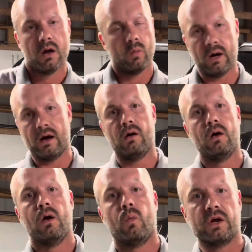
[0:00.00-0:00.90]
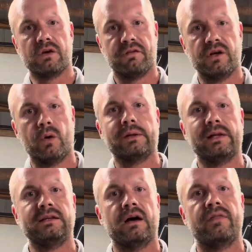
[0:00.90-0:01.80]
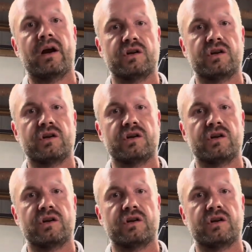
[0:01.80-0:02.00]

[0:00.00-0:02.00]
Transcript: Well, what you've unknowingly done there